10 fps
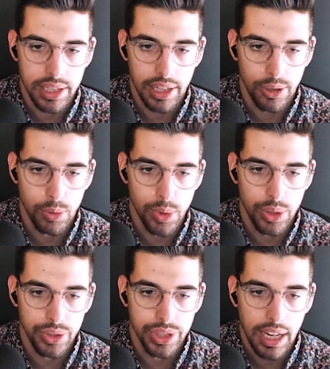hello
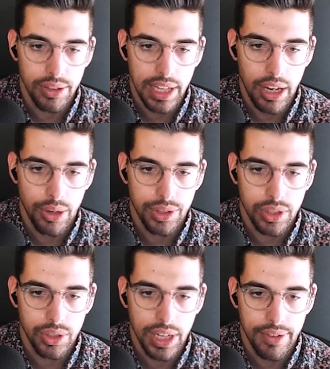world, out loud,
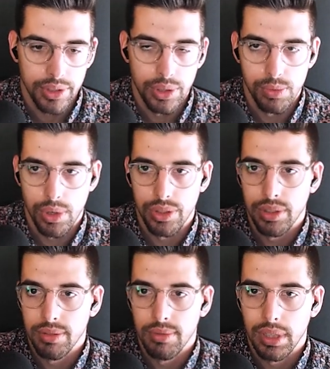good afternoon world.
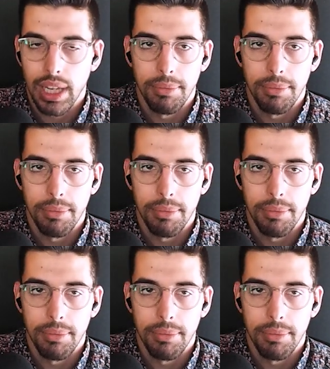Okay,